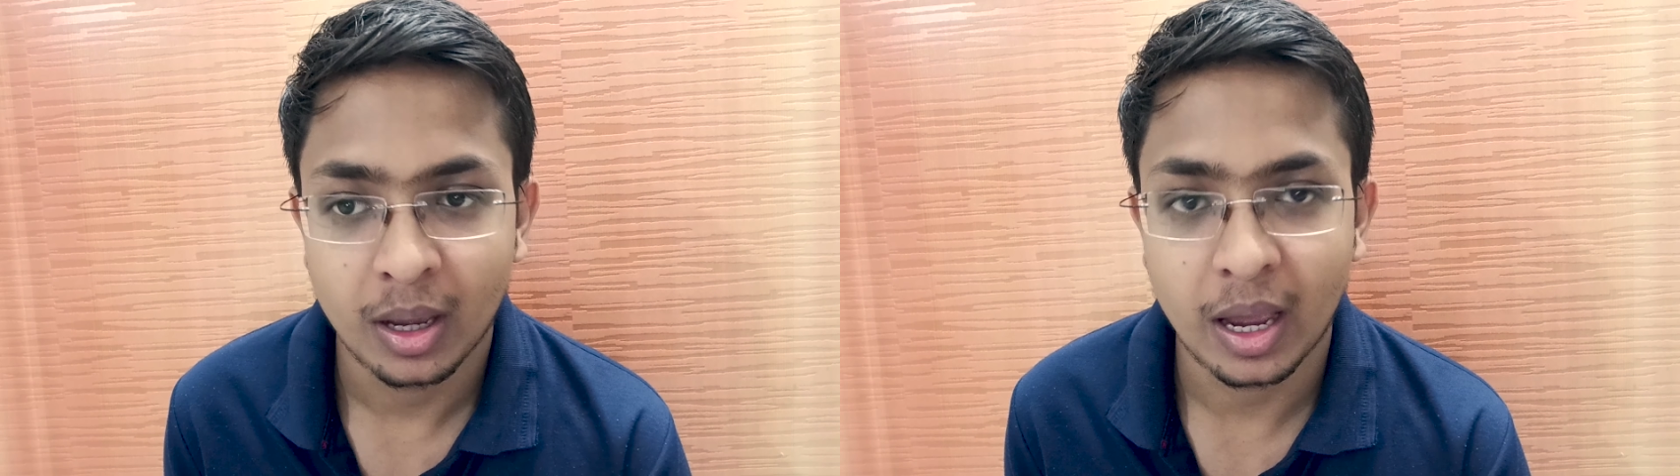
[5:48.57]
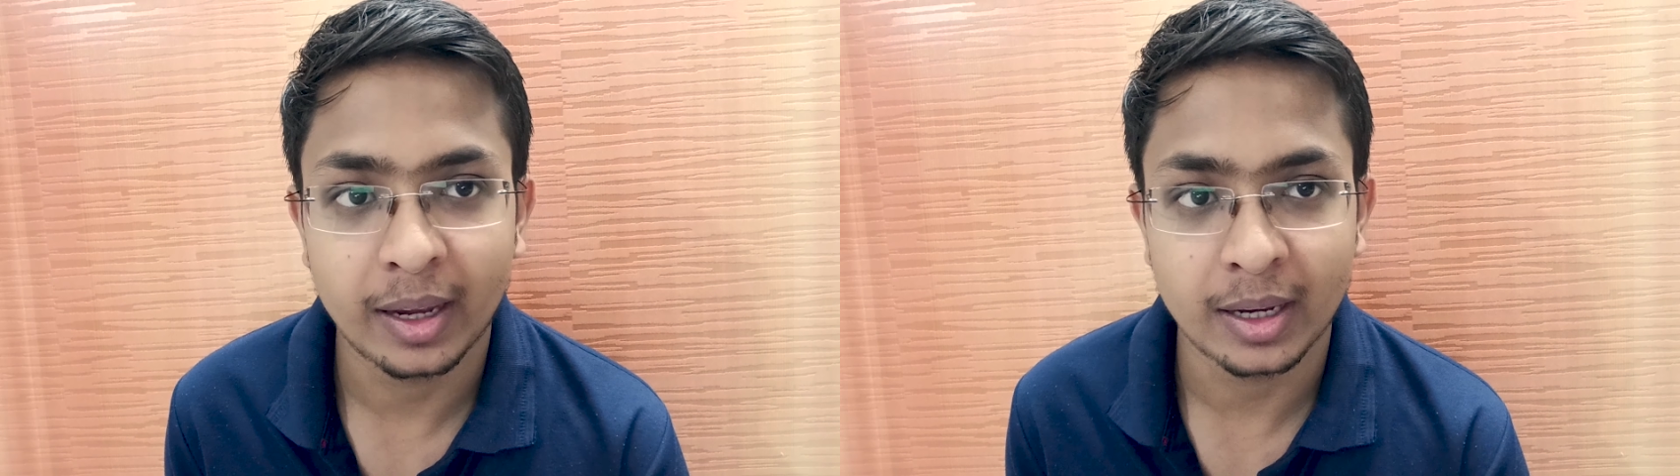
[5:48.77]

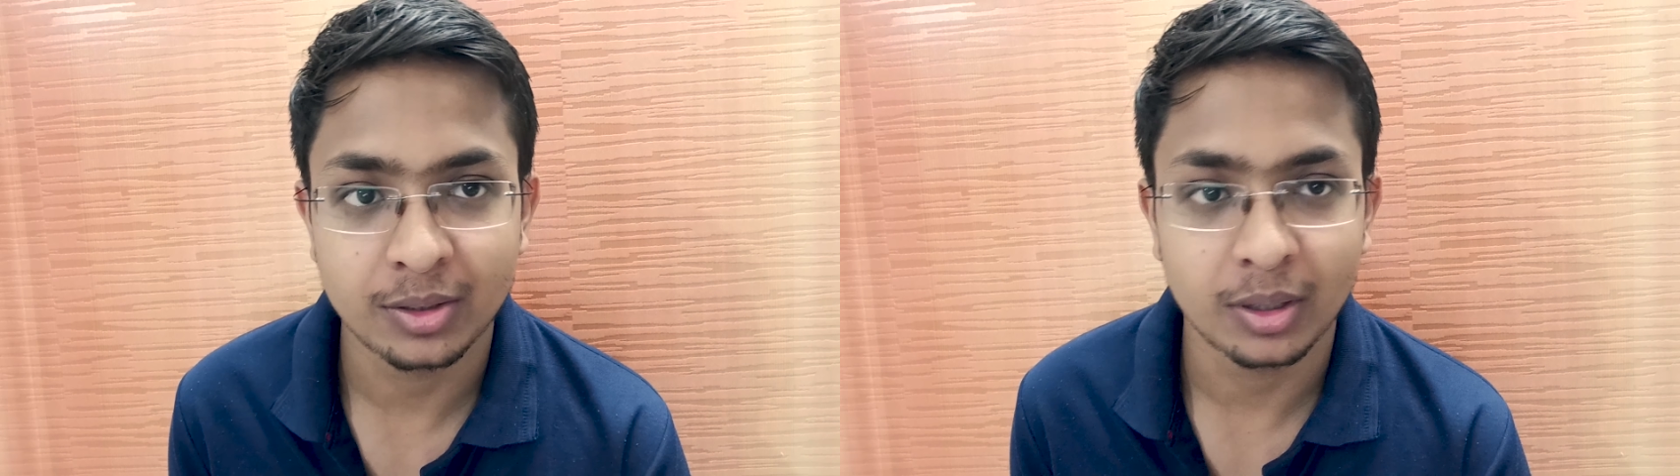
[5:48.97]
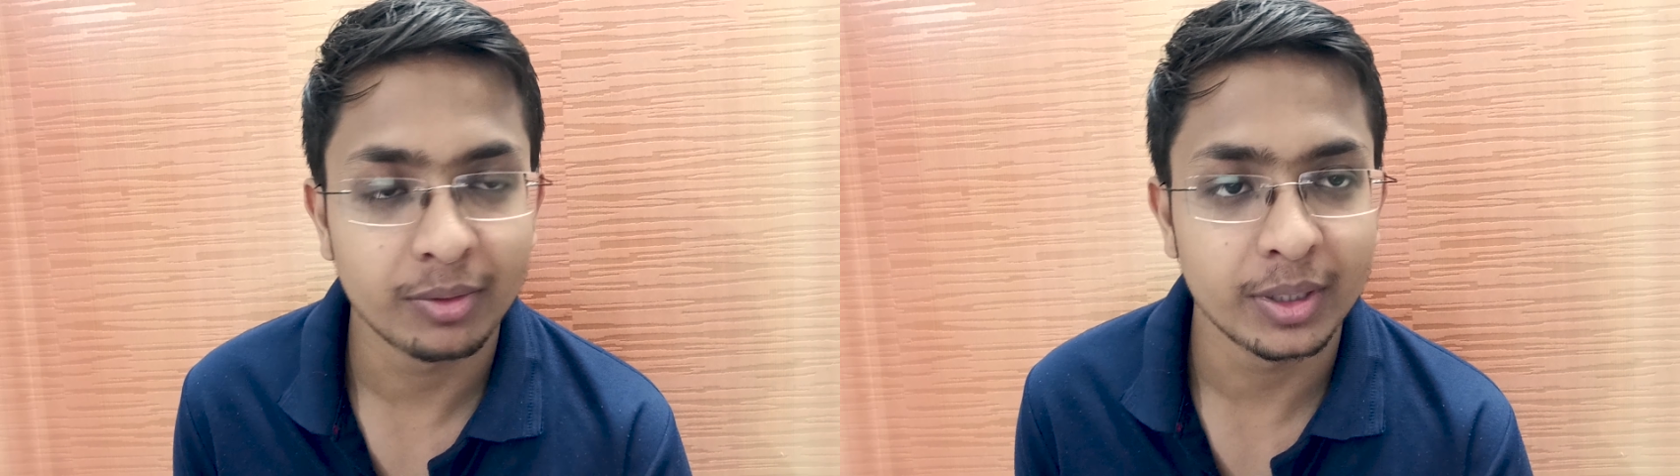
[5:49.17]
I can
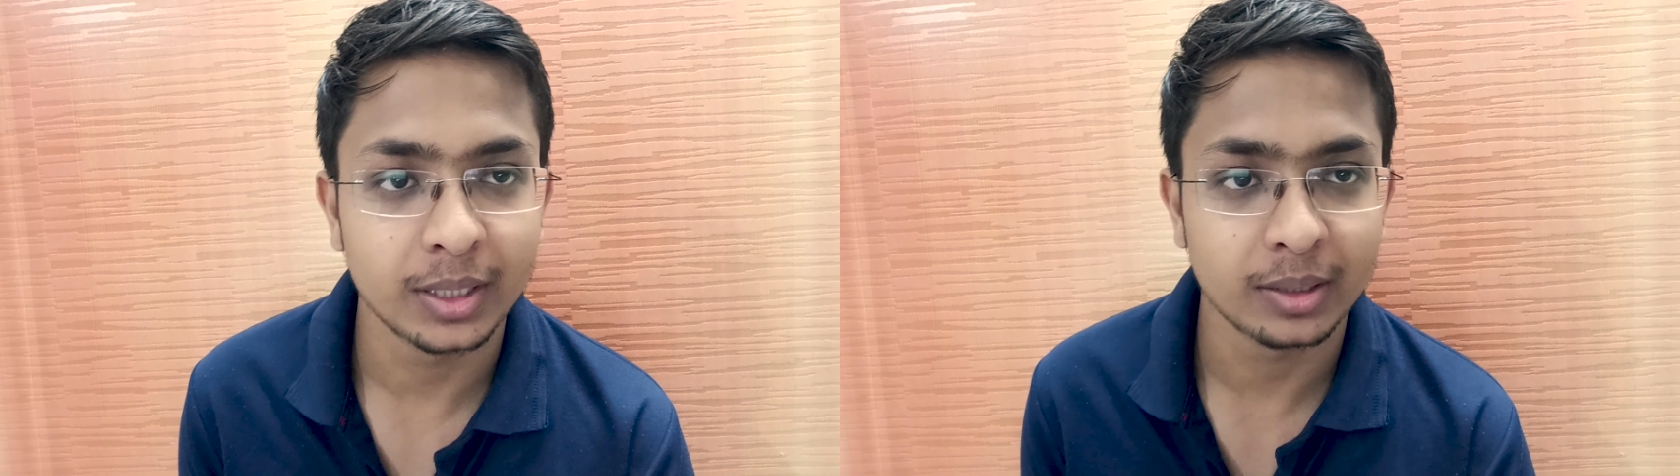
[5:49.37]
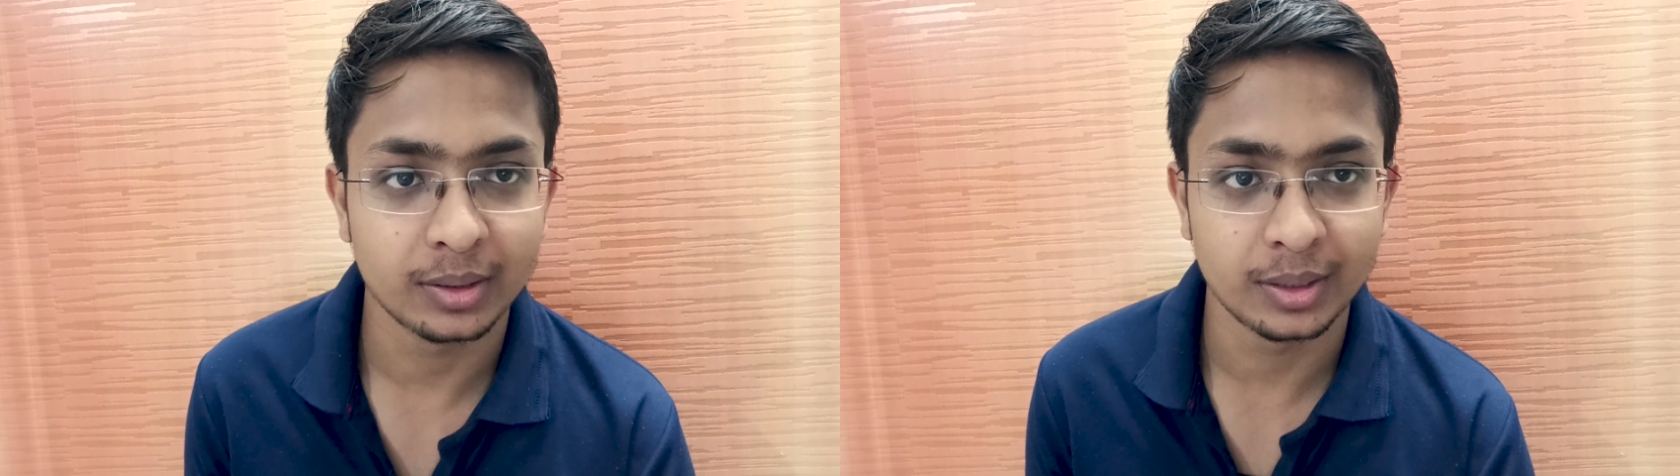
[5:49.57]
solve
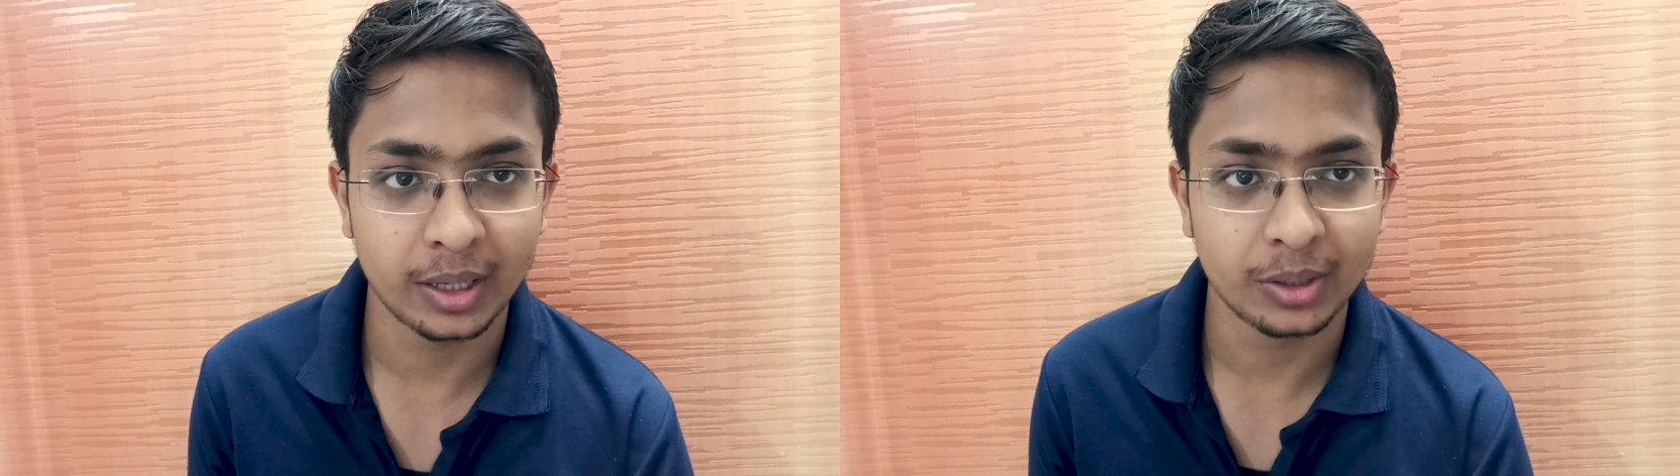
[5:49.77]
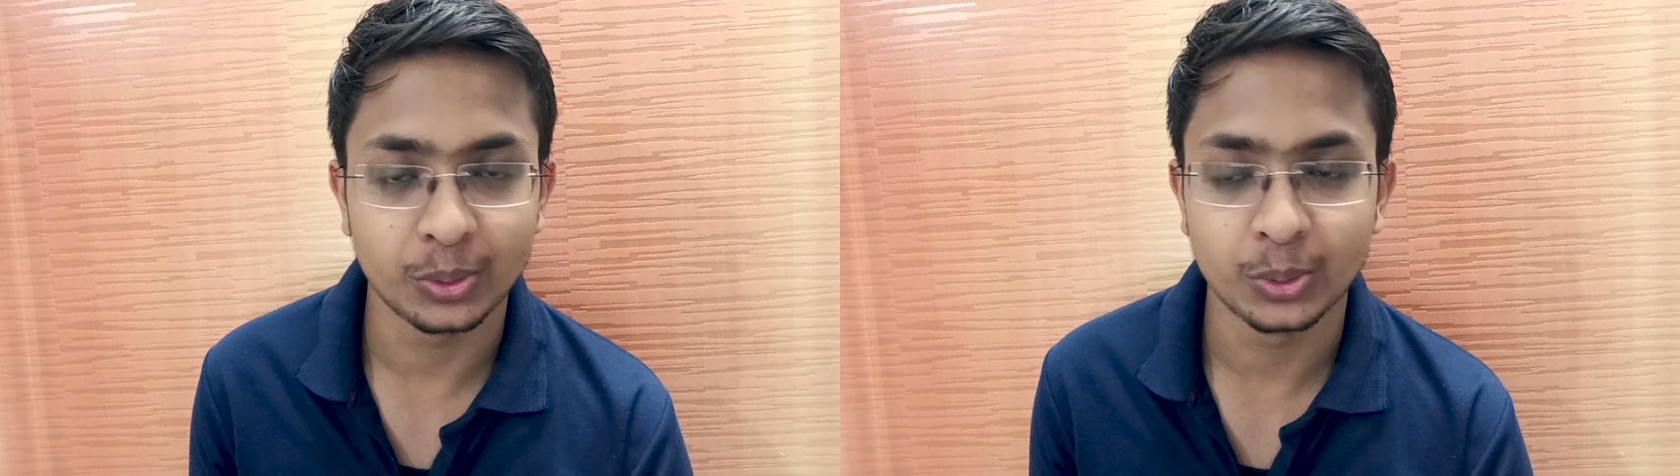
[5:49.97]
it
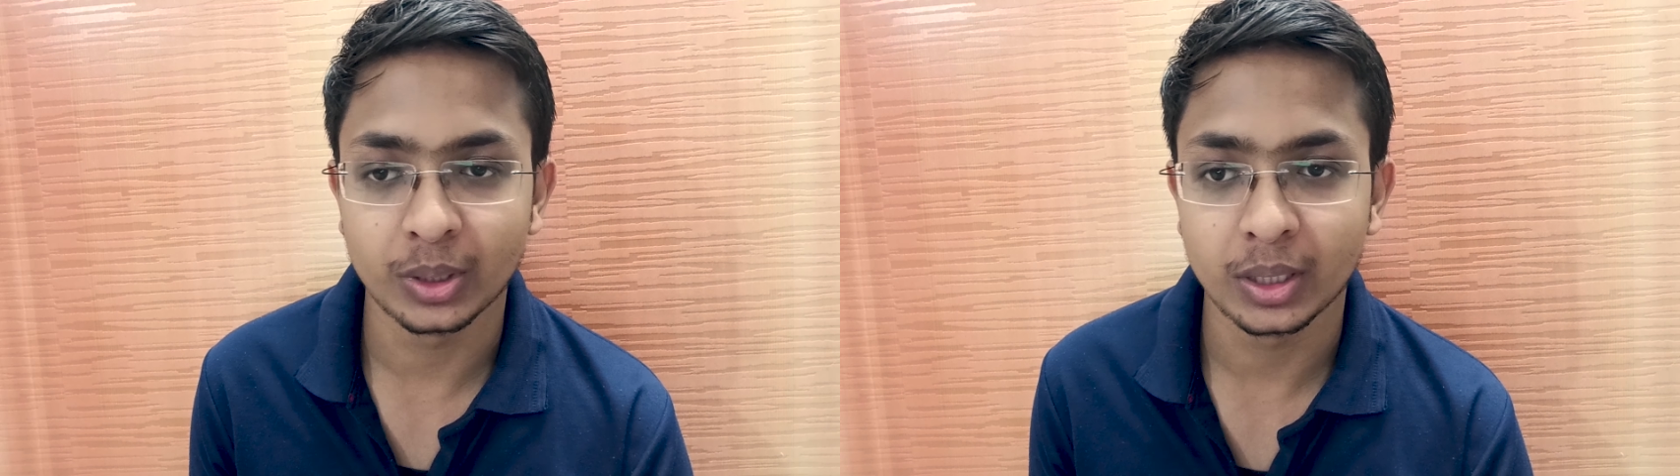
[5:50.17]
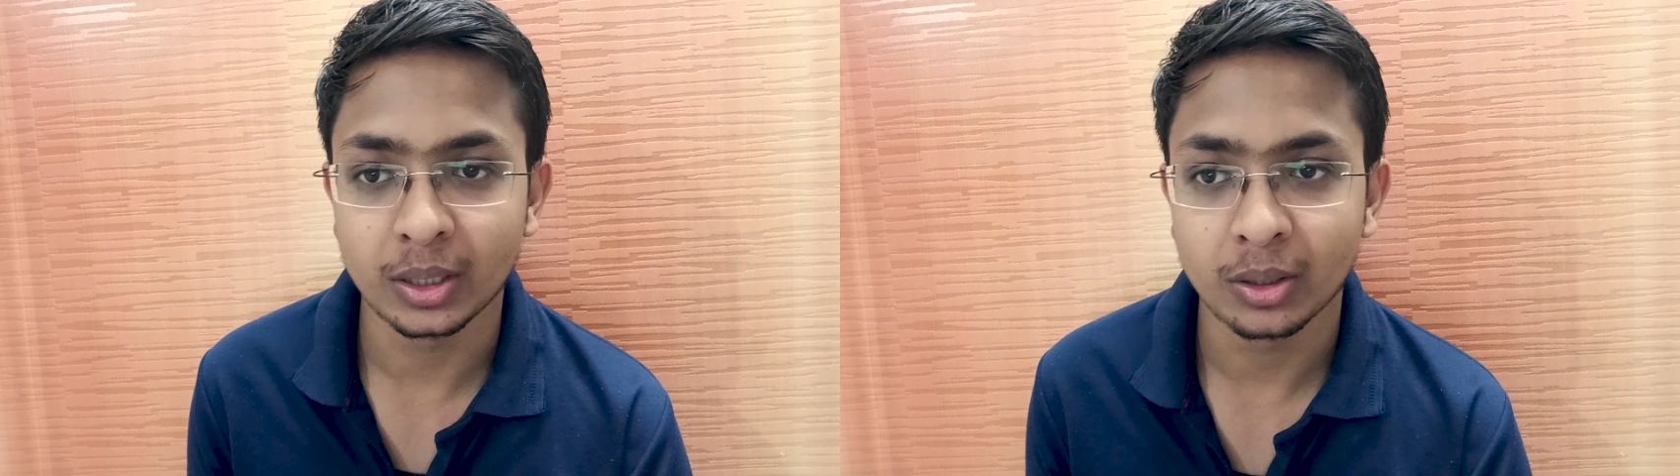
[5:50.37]
there
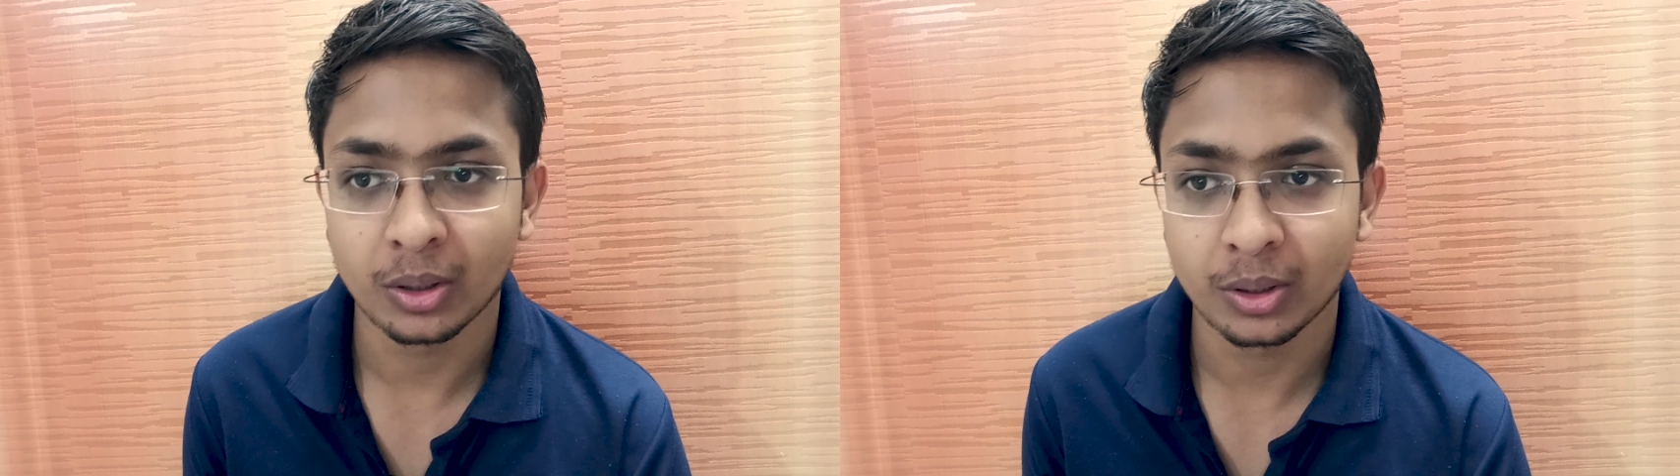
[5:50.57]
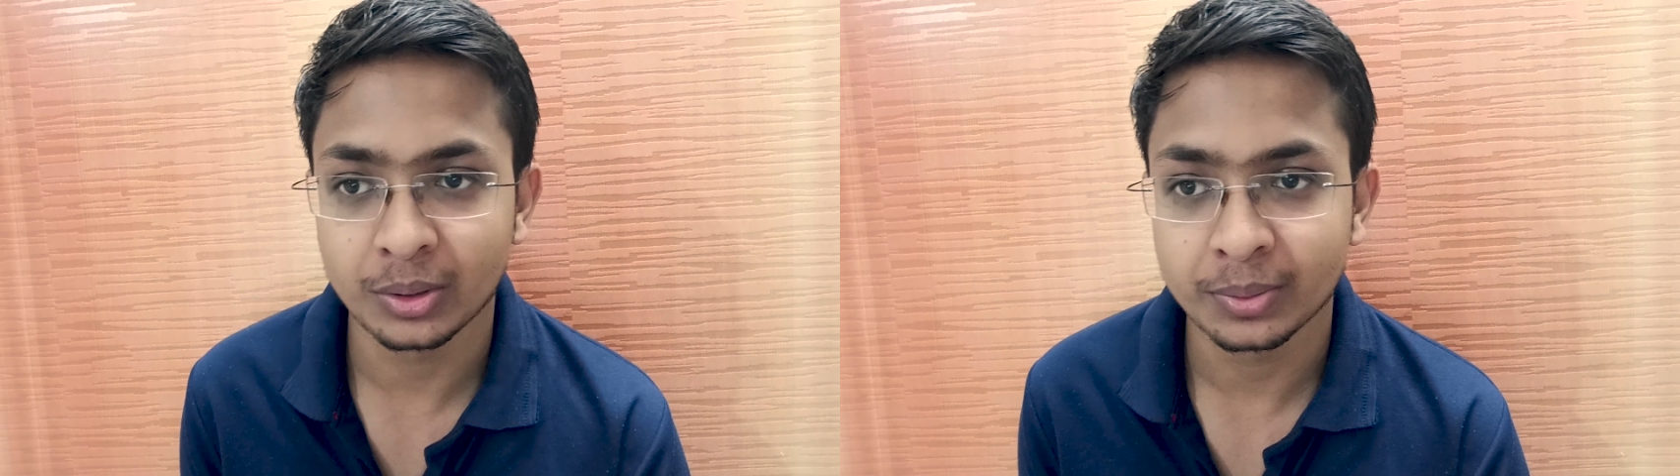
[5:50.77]
only,
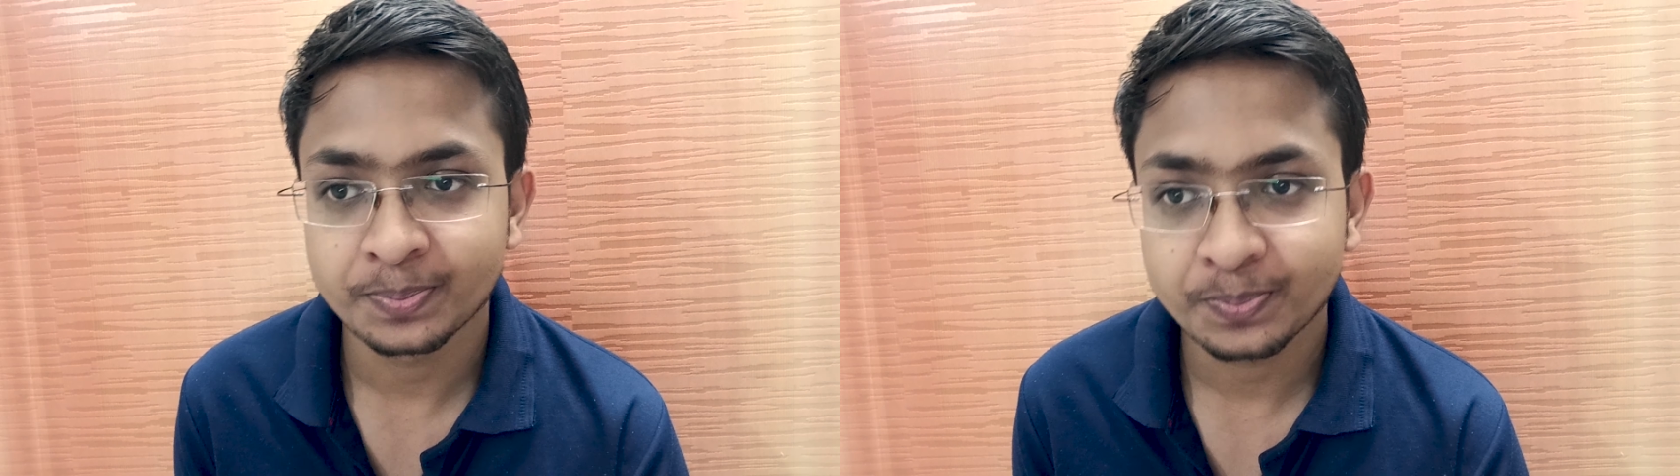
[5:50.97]
or